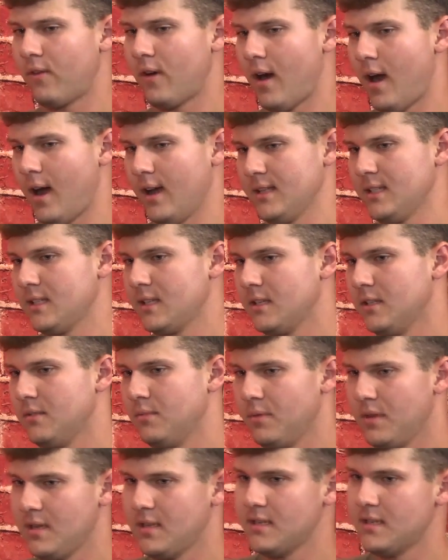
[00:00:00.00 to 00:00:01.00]
for us because
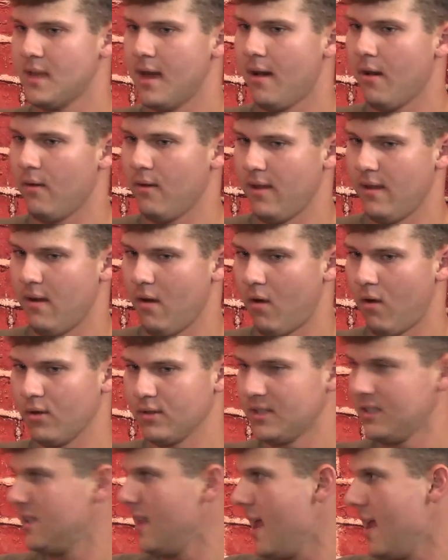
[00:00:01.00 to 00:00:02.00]
we sell in all
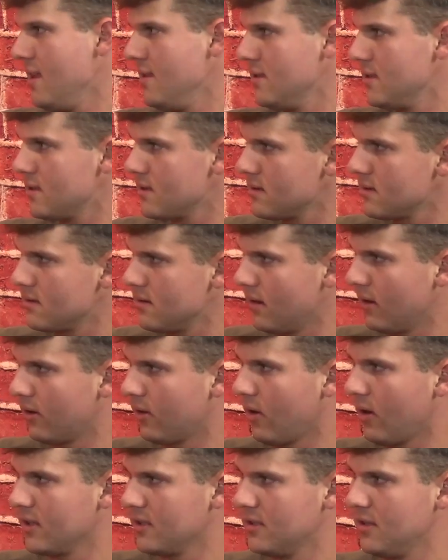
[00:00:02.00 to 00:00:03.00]
states
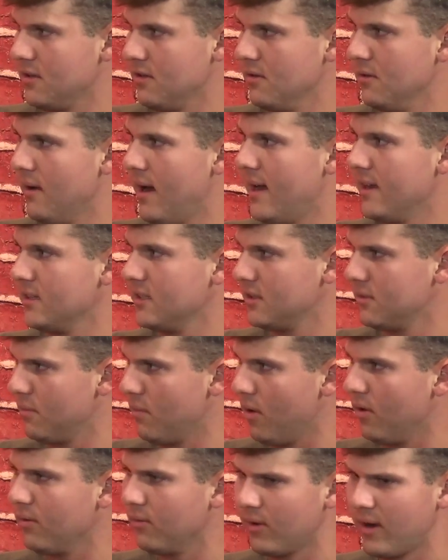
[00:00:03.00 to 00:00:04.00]
across the U.S.
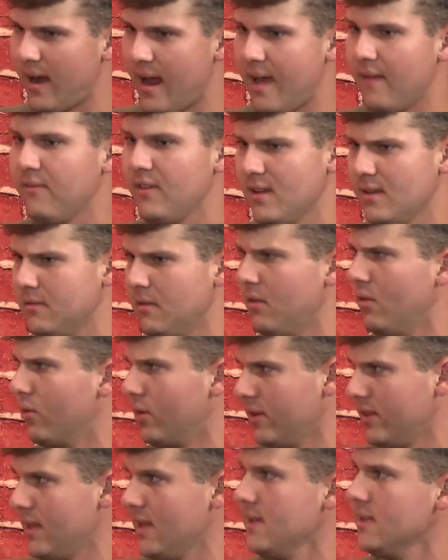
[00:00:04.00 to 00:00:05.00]
We're heavy in the
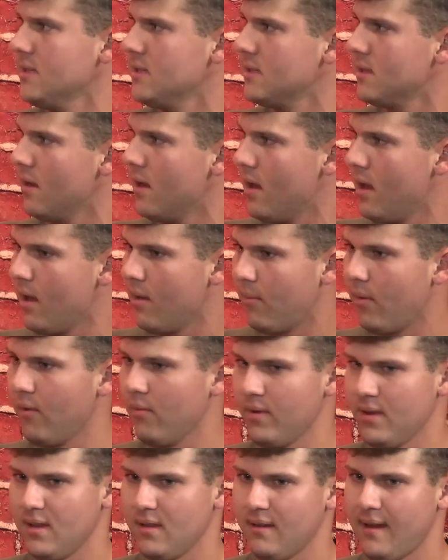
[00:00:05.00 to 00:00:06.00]
Northeast, but
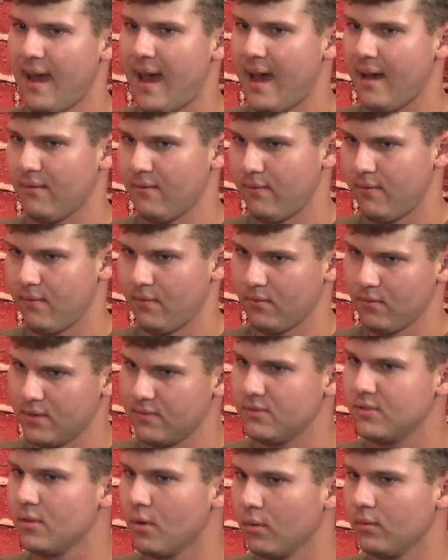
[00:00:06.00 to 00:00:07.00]
we've
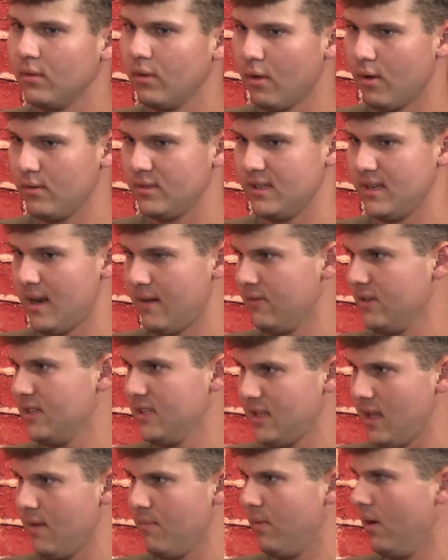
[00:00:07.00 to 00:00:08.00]
sold loads in every
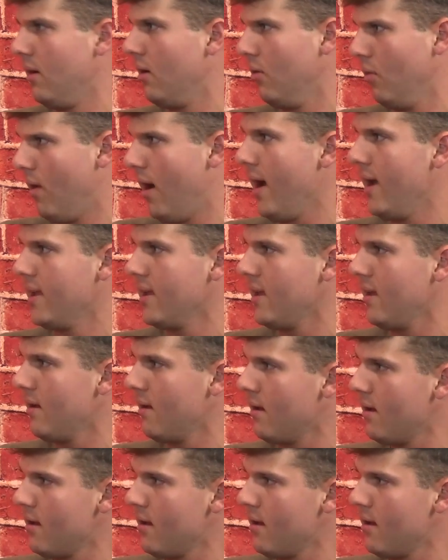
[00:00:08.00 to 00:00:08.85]
state but Hawaii.